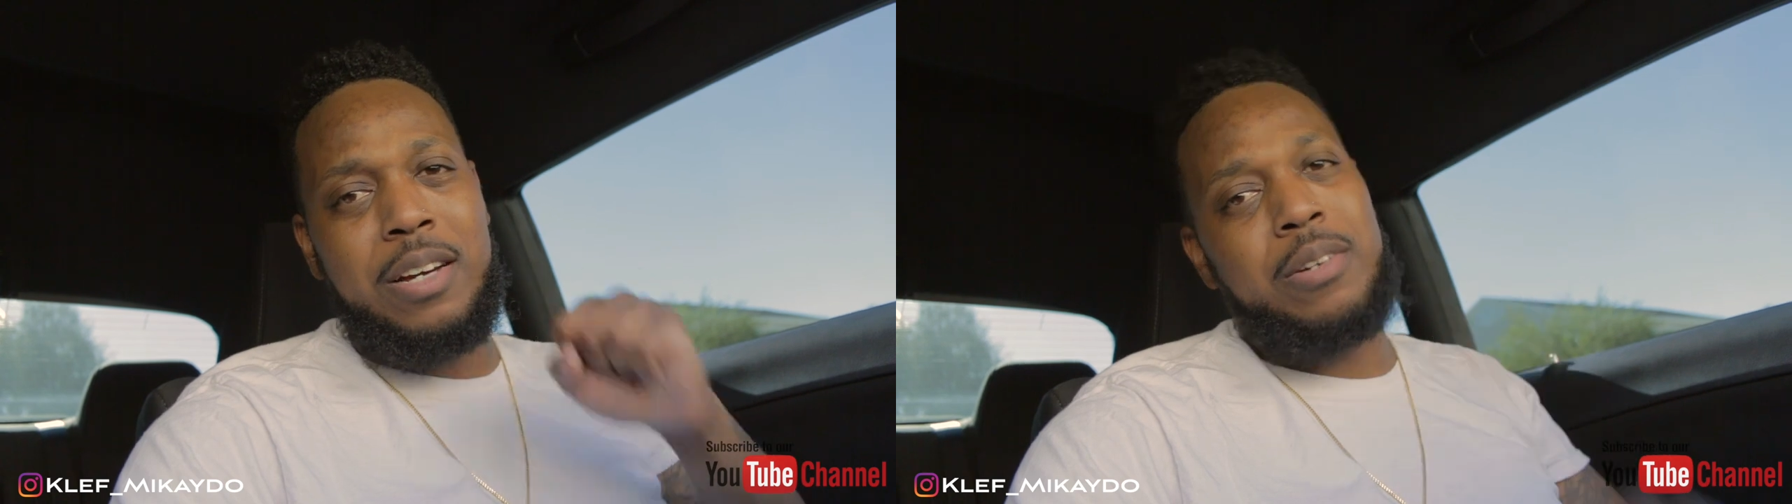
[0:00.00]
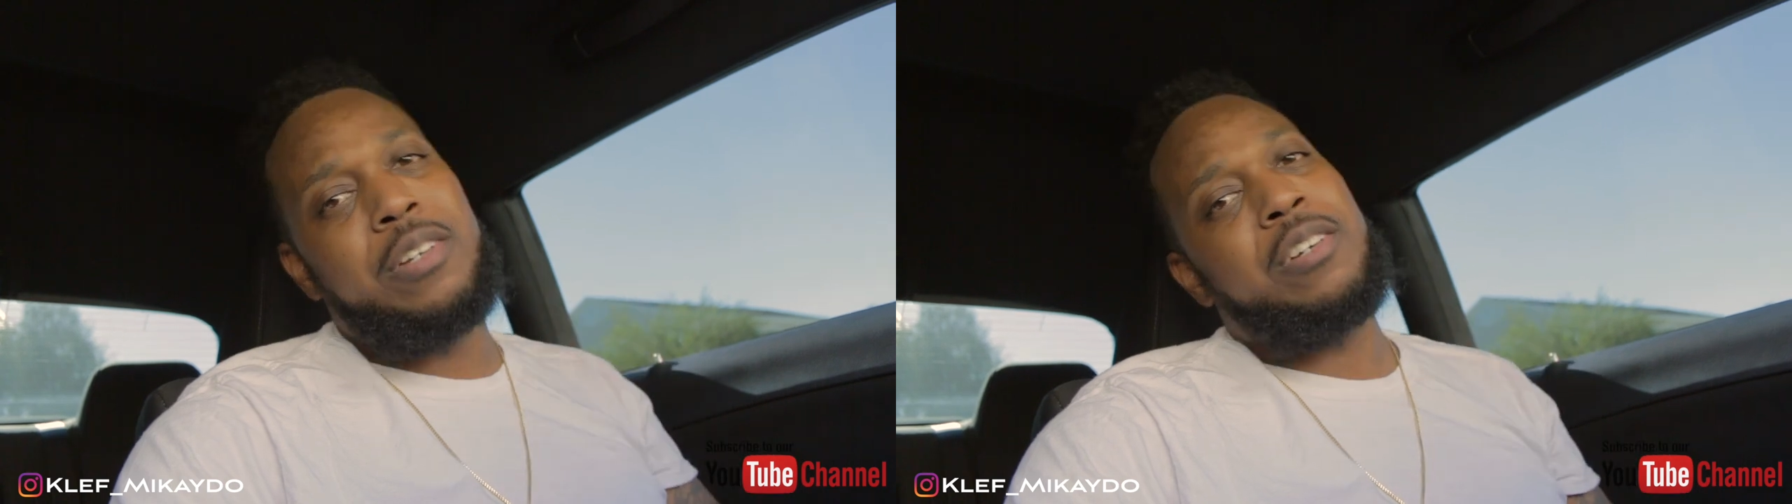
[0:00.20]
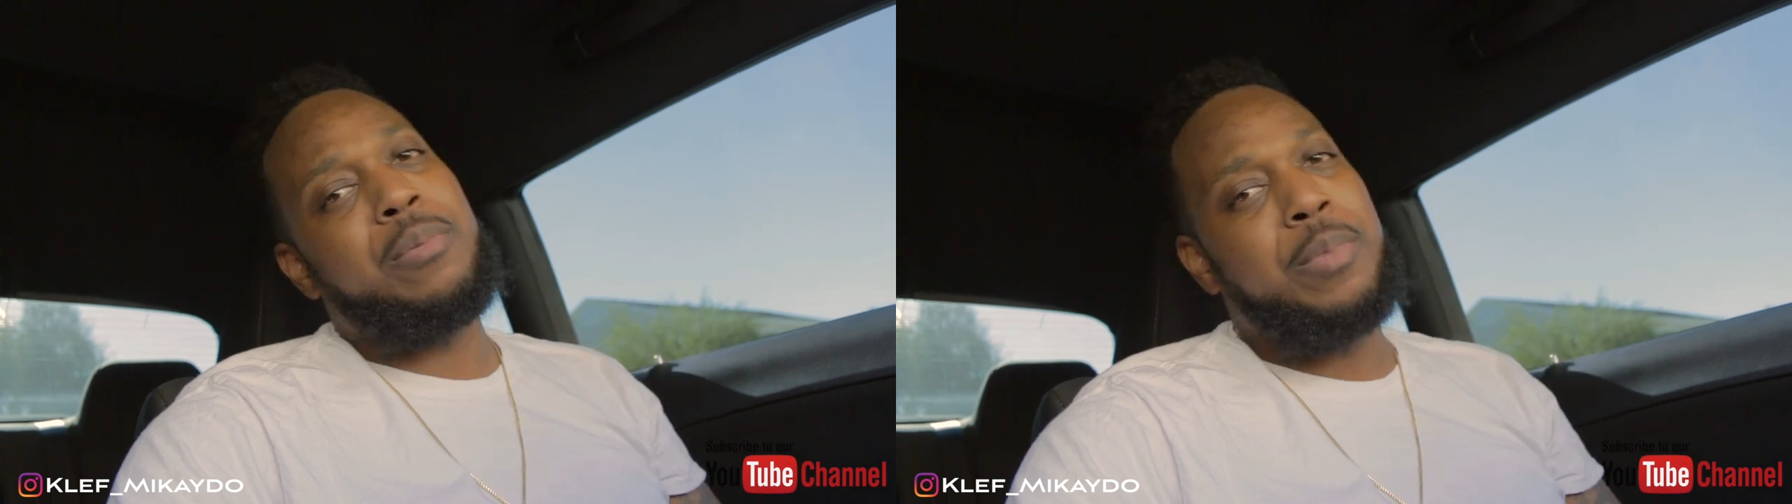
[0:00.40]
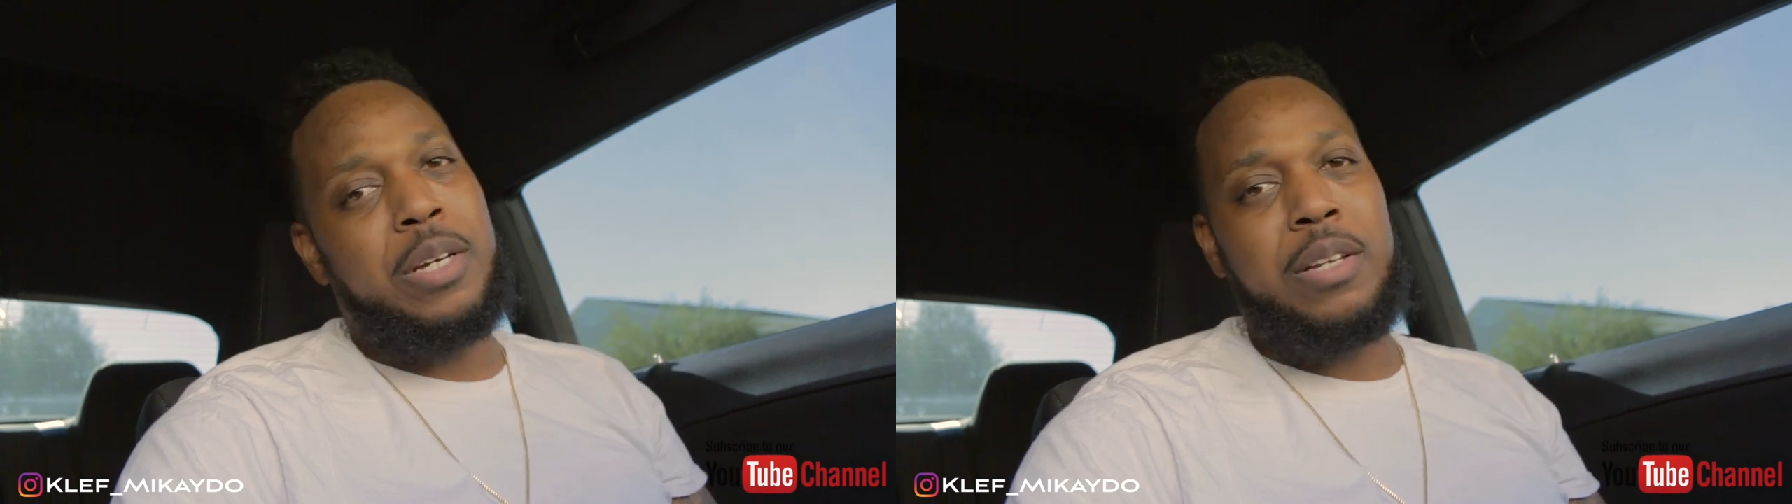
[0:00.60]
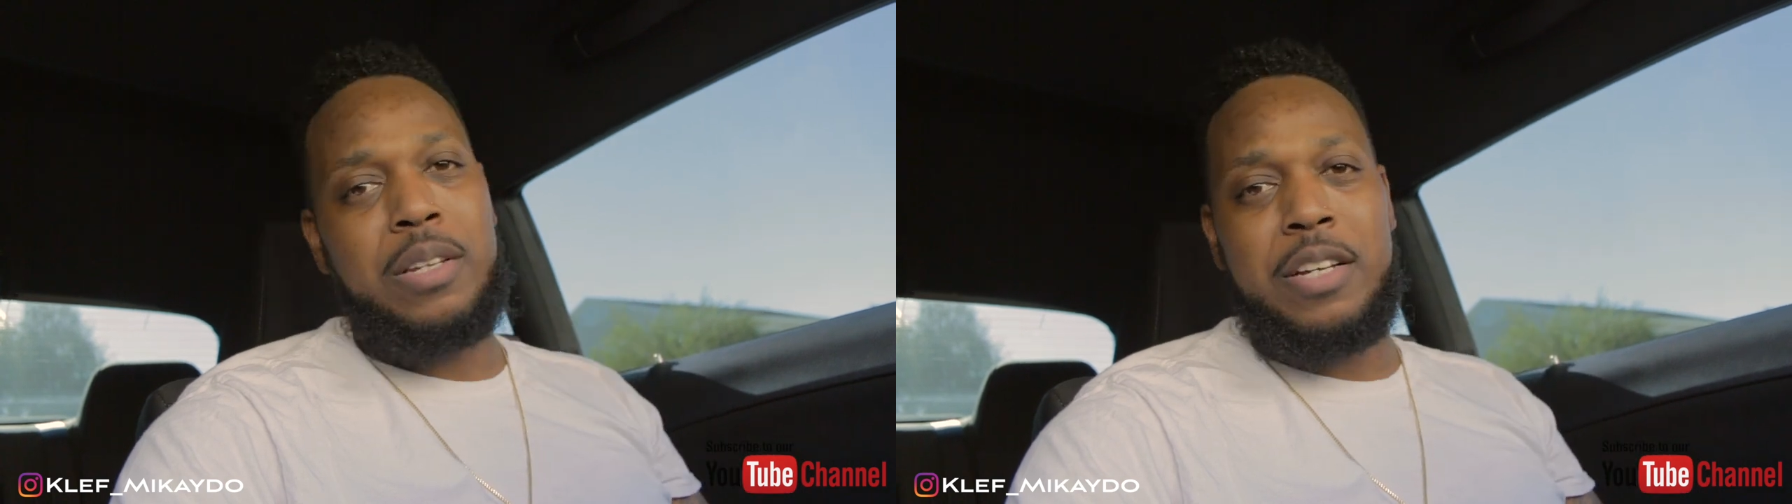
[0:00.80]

out here, man.